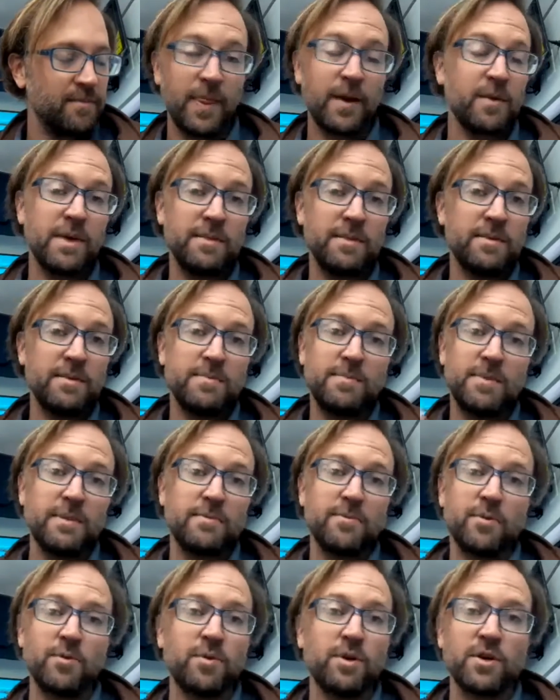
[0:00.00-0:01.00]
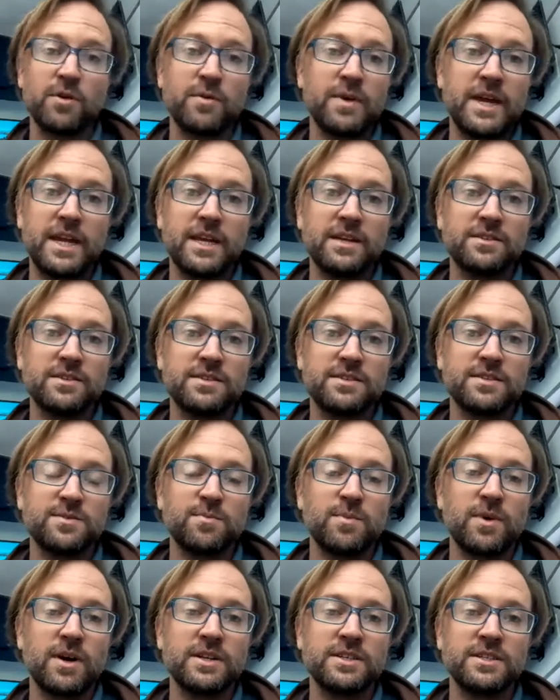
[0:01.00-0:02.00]
Maybe people were reading just as
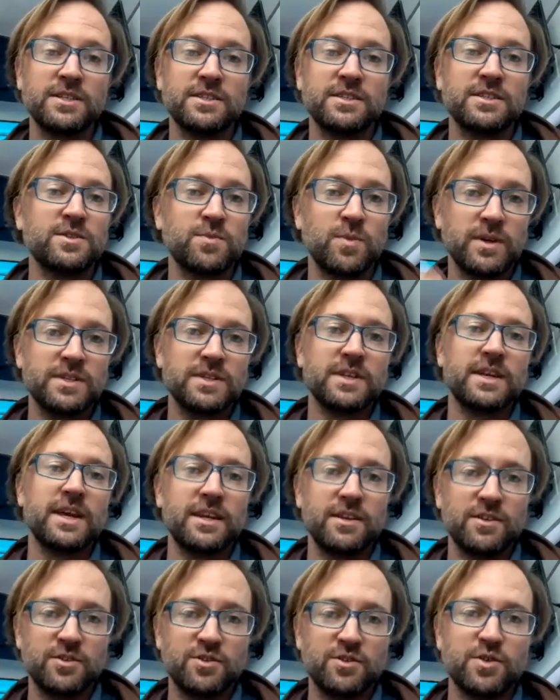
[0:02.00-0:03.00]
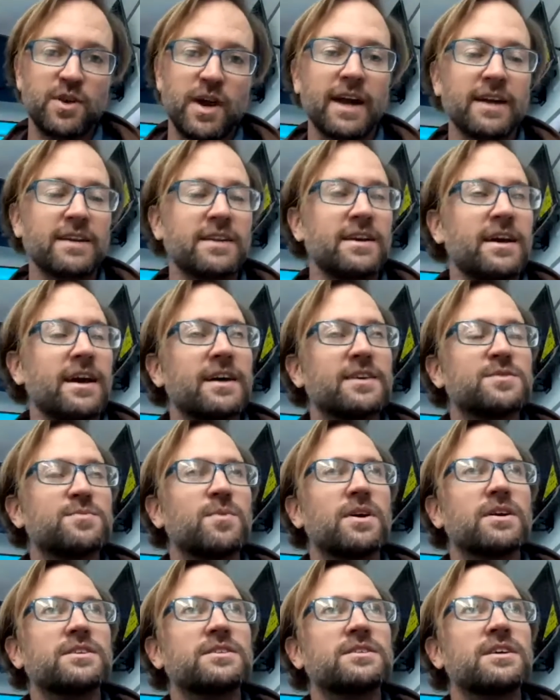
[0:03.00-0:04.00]
much; it just wasn't getting tracked as
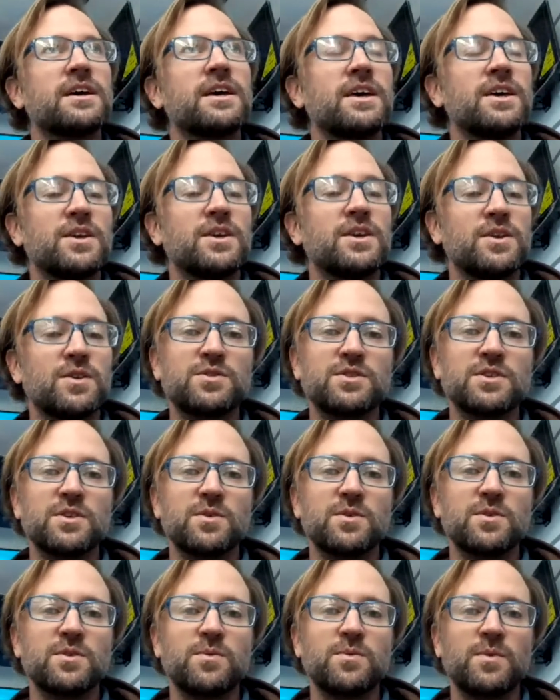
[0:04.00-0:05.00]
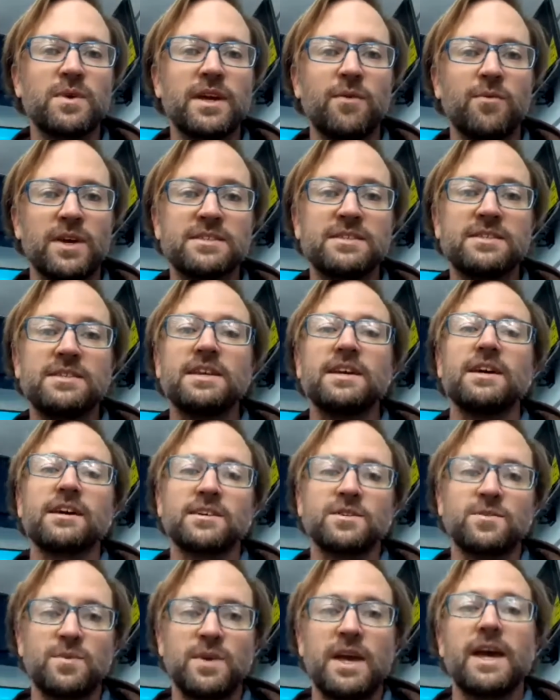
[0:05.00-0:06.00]
much. Usually, we can see it
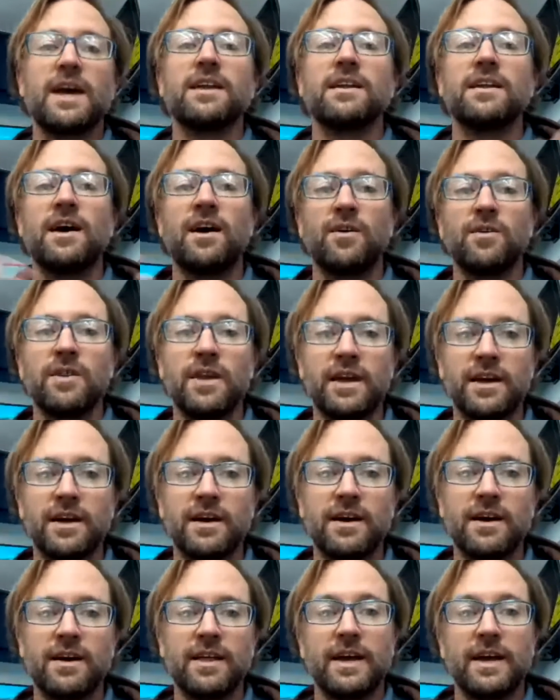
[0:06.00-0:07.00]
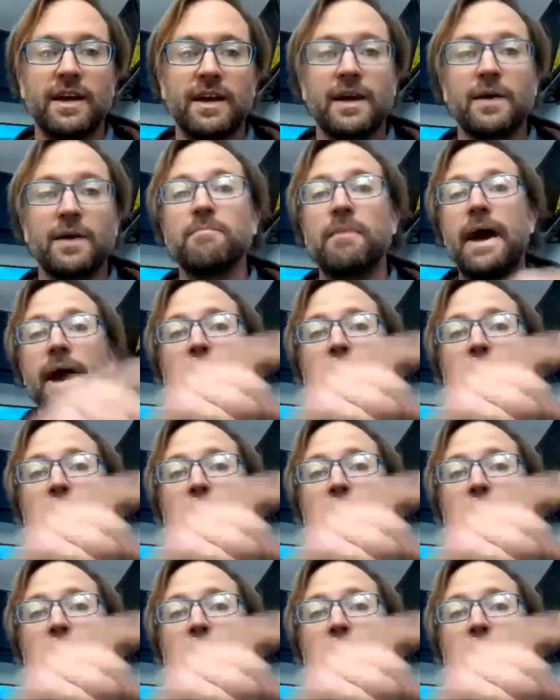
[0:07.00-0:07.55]
because we hand out like a map,